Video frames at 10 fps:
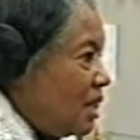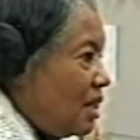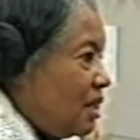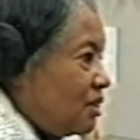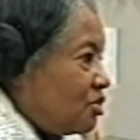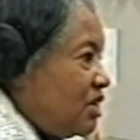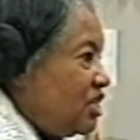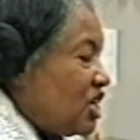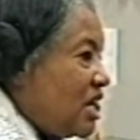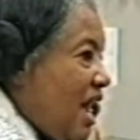a
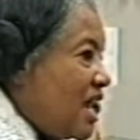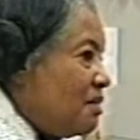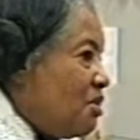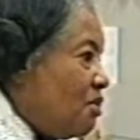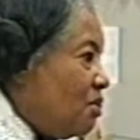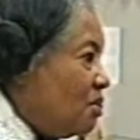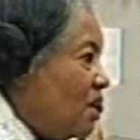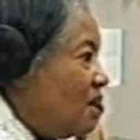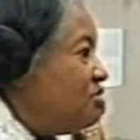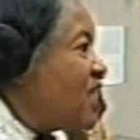creature, an
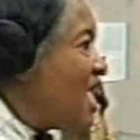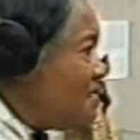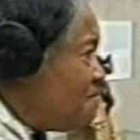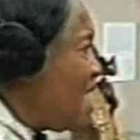animal, they